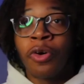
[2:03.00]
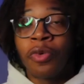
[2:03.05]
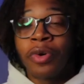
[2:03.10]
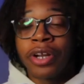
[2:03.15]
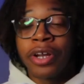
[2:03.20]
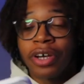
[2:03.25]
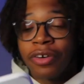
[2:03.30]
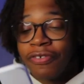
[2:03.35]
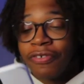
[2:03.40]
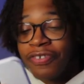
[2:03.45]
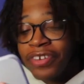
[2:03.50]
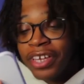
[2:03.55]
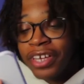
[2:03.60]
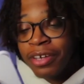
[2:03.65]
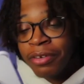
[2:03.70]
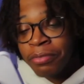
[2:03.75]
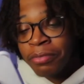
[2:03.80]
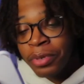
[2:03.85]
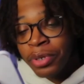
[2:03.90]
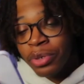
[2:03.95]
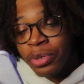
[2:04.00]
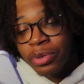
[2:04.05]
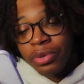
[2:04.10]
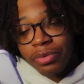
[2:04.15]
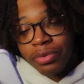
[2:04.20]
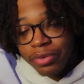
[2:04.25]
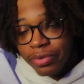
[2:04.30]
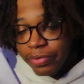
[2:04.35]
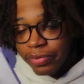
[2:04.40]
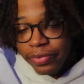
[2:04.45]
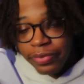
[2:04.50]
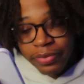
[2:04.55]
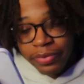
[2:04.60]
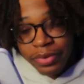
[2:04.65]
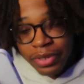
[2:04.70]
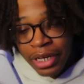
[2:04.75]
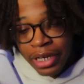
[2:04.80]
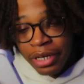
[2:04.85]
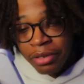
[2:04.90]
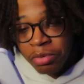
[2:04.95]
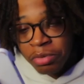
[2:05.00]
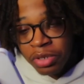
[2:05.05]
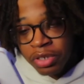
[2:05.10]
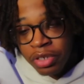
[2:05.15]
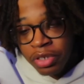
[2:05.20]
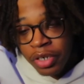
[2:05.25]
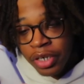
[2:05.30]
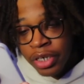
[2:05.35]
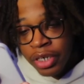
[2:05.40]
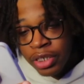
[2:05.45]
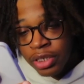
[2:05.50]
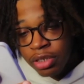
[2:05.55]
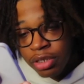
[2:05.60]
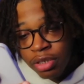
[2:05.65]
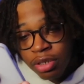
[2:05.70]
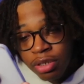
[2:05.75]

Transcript: on with a fit, bro. That'd be crazy.